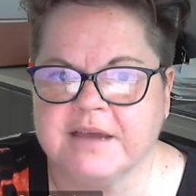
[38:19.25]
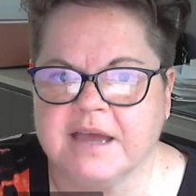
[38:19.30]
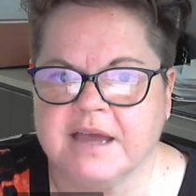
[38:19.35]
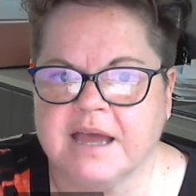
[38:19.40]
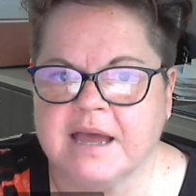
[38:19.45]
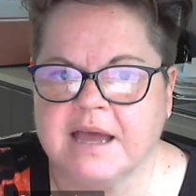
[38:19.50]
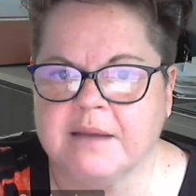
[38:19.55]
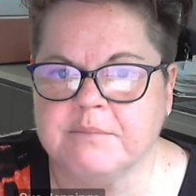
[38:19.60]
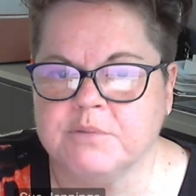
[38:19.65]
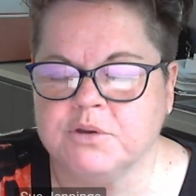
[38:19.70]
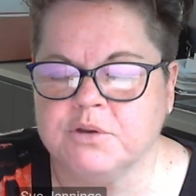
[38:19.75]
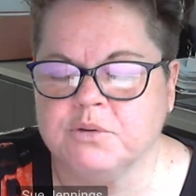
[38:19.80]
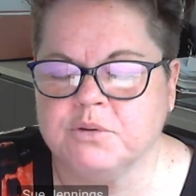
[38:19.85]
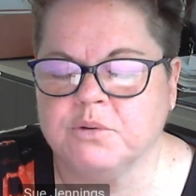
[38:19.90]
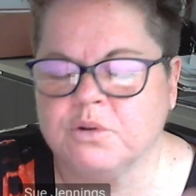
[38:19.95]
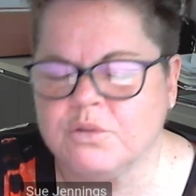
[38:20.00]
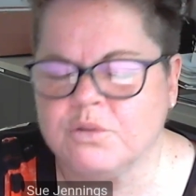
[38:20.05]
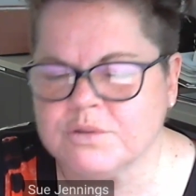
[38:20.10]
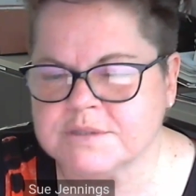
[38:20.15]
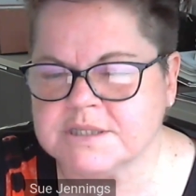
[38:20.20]
who
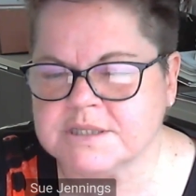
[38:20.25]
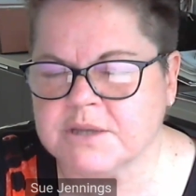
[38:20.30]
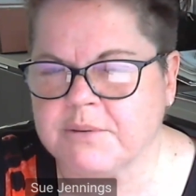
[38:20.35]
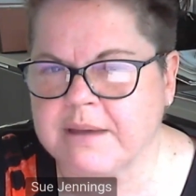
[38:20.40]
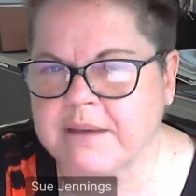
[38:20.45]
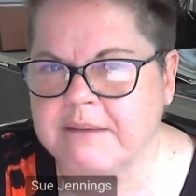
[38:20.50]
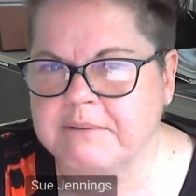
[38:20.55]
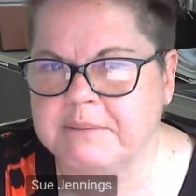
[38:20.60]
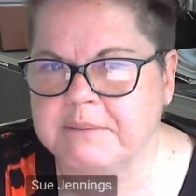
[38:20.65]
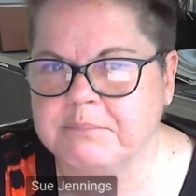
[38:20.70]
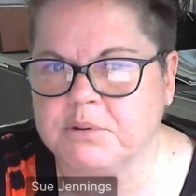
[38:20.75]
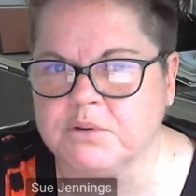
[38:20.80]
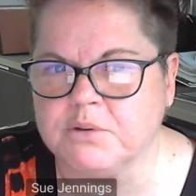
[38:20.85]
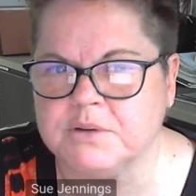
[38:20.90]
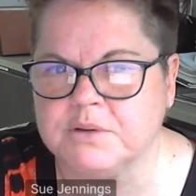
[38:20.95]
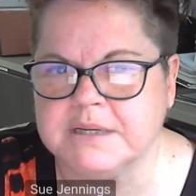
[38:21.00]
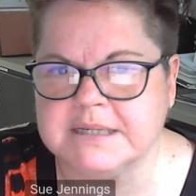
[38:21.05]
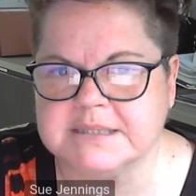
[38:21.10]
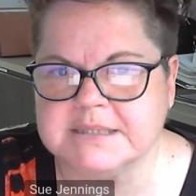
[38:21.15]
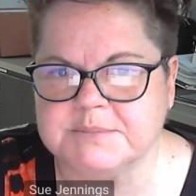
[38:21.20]
are also our
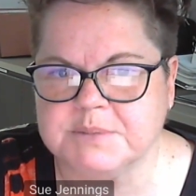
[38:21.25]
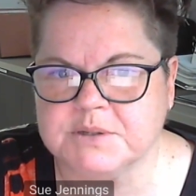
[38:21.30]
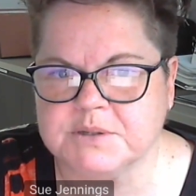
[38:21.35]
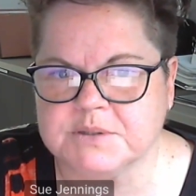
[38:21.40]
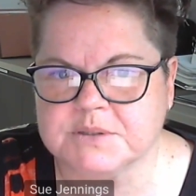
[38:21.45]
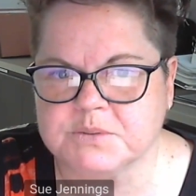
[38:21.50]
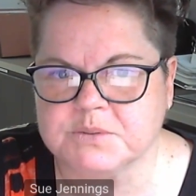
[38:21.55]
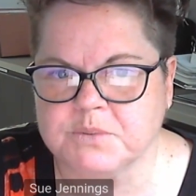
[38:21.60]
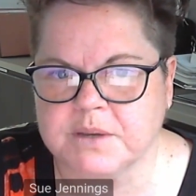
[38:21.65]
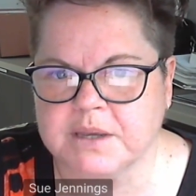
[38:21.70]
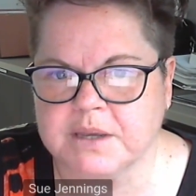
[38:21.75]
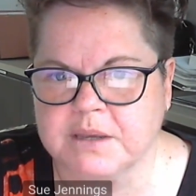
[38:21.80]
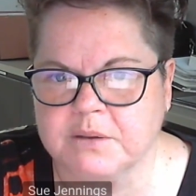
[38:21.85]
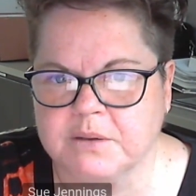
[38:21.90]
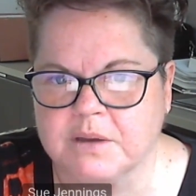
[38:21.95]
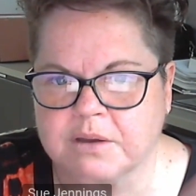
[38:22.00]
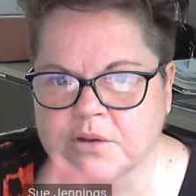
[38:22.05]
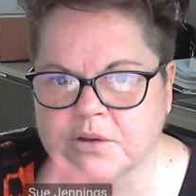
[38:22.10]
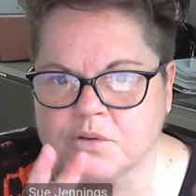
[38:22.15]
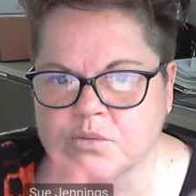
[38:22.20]
employers because we
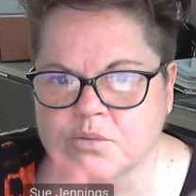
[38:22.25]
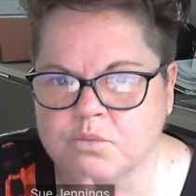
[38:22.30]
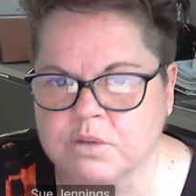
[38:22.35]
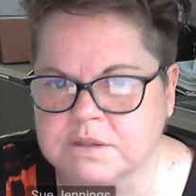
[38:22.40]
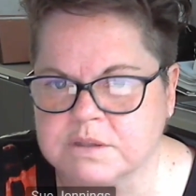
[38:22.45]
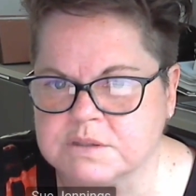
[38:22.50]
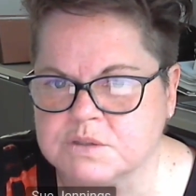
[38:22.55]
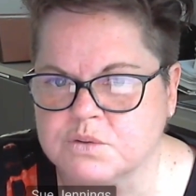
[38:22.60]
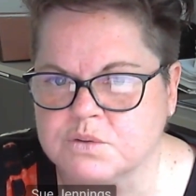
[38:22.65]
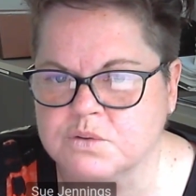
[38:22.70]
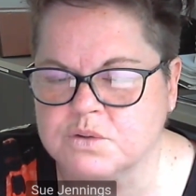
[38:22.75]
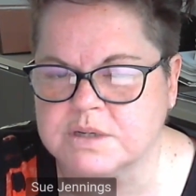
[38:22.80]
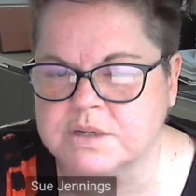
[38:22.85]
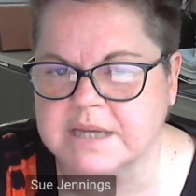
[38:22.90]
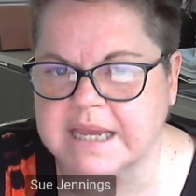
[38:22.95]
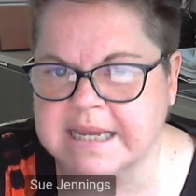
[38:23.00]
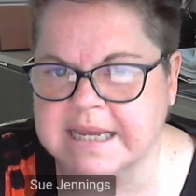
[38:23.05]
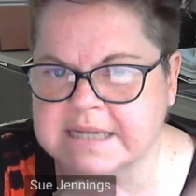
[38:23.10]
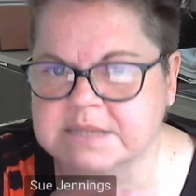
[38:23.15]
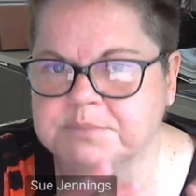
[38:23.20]
are what's called an
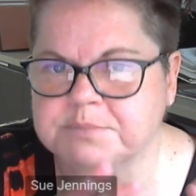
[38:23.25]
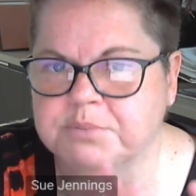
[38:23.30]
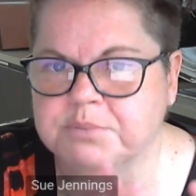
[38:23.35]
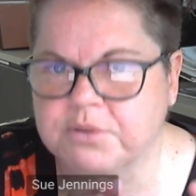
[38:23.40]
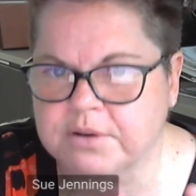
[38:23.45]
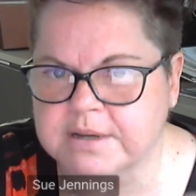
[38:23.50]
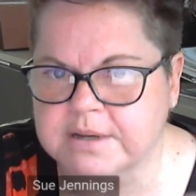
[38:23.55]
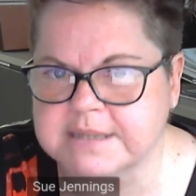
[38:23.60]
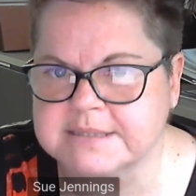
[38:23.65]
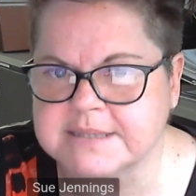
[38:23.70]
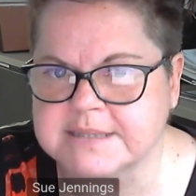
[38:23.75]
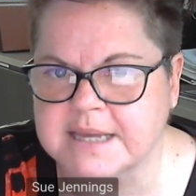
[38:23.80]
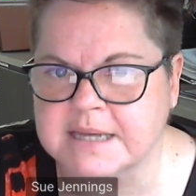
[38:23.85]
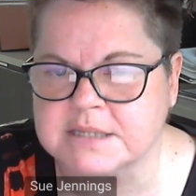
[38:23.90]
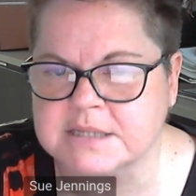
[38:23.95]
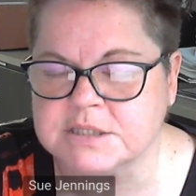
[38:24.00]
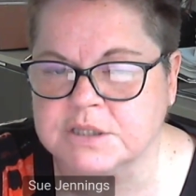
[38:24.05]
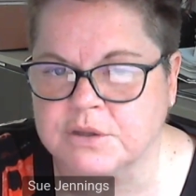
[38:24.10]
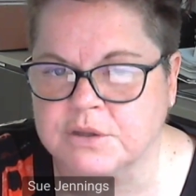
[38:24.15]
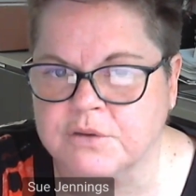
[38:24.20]
enterprise
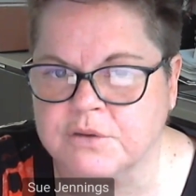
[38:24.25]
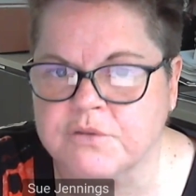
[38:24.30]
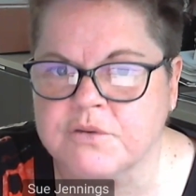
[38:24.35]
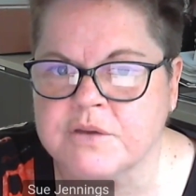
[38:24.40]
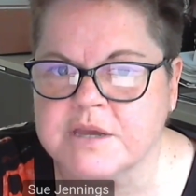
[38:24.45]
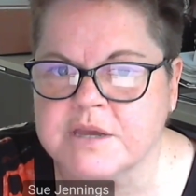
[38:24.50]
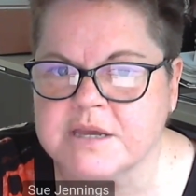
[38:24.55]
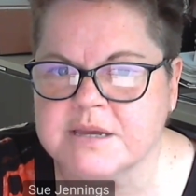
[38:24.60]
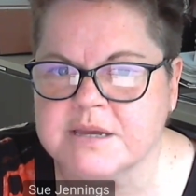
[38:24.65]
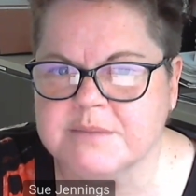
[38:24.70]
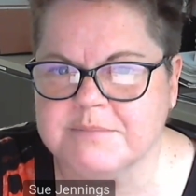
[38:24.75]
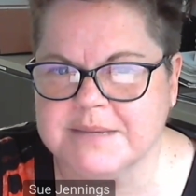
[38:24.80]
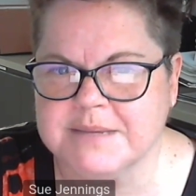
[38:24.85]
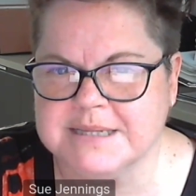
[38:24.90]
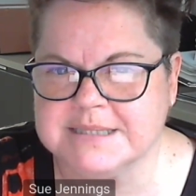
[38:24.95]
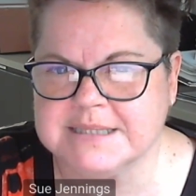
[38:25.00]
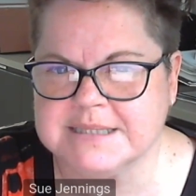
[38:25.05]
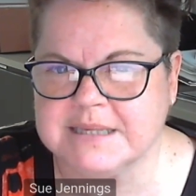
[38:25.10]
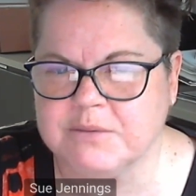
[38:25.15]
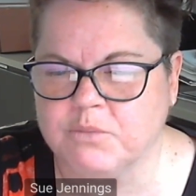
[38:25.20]
RTO,
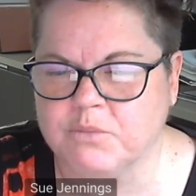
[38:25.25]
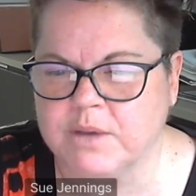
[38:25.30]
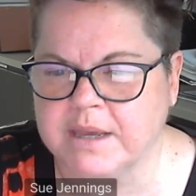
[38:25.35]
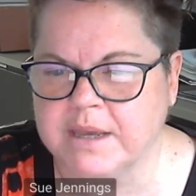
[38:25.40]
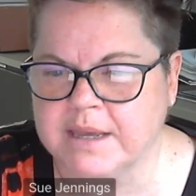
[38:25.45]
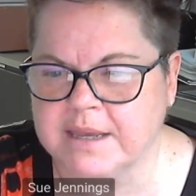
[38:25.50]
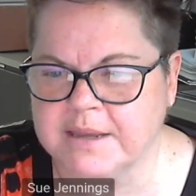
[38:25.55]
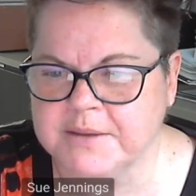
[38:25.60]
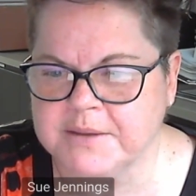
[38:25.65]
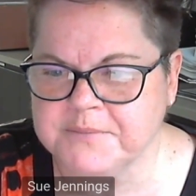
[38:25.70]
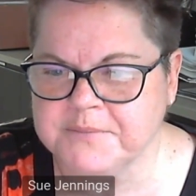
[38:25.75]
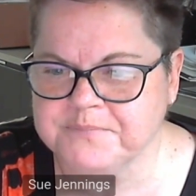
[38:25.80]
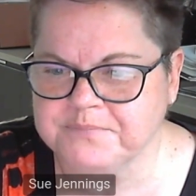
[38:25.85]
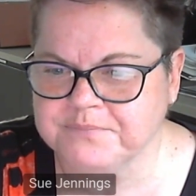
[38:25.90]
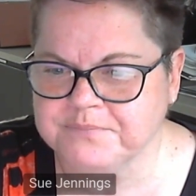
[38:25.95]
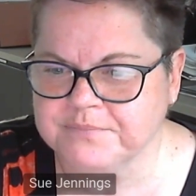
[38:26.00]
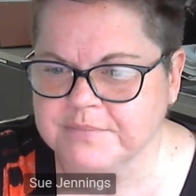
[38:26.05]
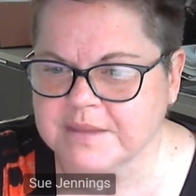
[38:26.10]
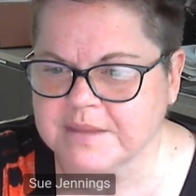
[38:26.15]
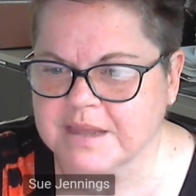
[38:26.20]
means that we
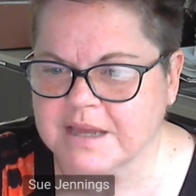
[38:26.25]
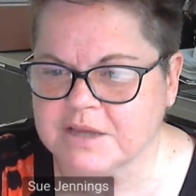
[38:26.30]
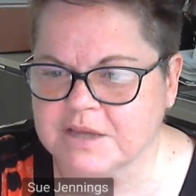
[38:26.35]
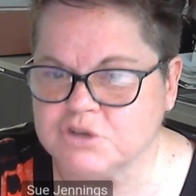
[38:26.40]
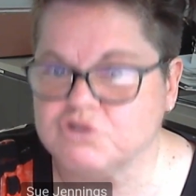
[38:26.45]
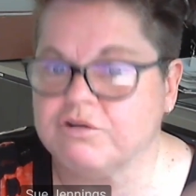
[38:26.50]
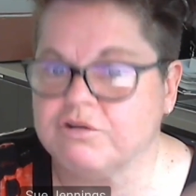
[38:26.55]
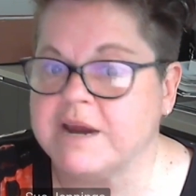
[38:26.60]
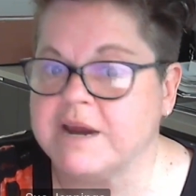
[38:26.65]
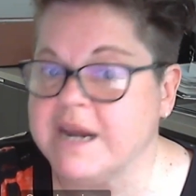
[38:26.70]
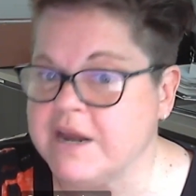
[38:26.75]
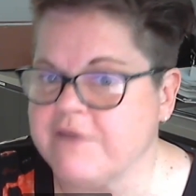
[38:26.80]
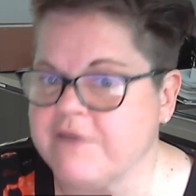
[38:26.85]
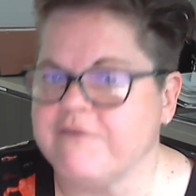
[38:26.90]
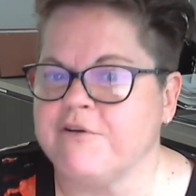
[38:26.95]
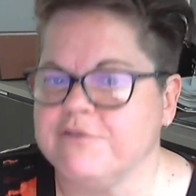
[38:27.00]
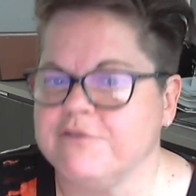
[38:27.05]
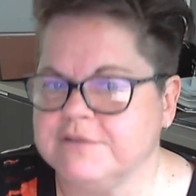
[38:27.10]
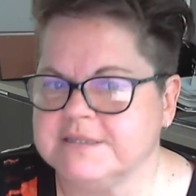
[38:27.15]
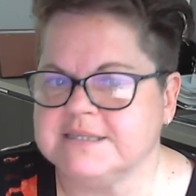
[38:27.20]
train our
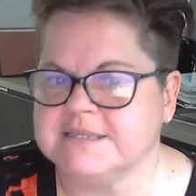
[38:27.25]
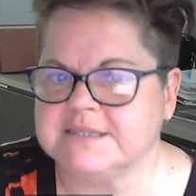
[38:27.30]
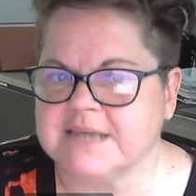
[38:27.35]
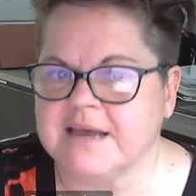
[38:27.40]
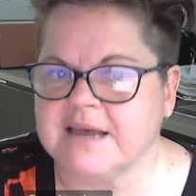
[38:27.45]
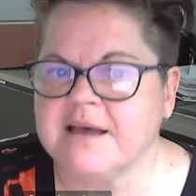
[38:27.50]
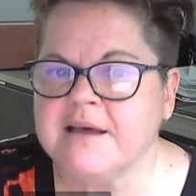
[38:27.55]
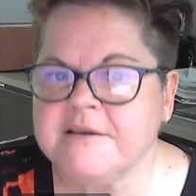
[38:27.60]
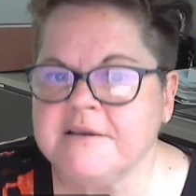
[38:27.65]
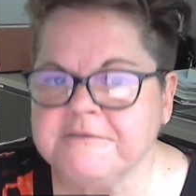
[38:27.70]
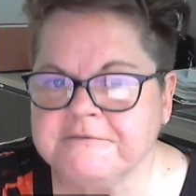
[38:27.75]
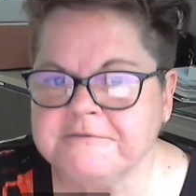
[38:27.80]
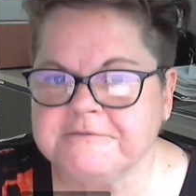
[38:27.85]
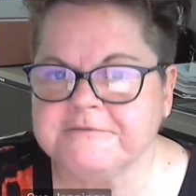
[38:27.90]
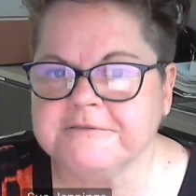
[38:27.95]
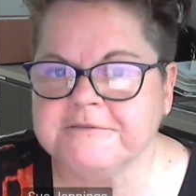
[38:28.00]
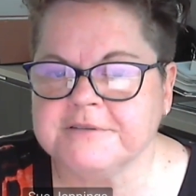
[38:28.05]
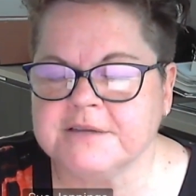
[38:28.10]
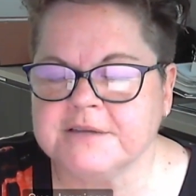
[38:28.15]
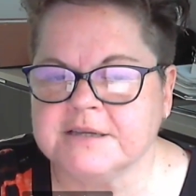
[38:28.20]
own
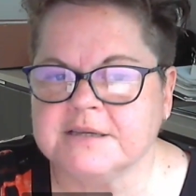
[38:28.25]
staff